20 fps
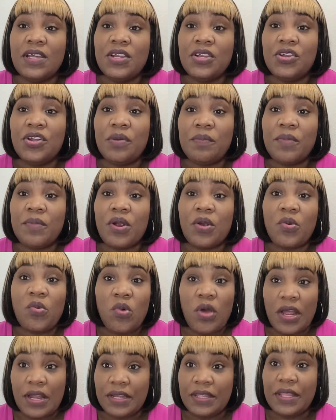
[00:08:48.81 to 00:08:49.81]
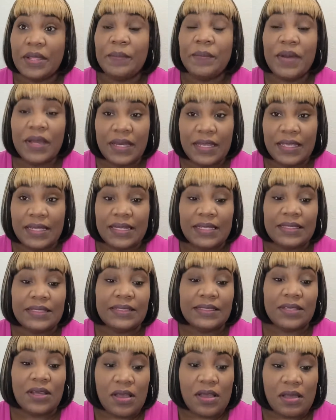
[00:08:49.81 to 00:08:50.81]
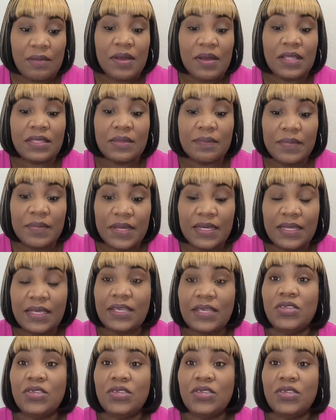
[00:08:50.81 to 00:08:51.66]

Number one, the money. Let's talk about the money.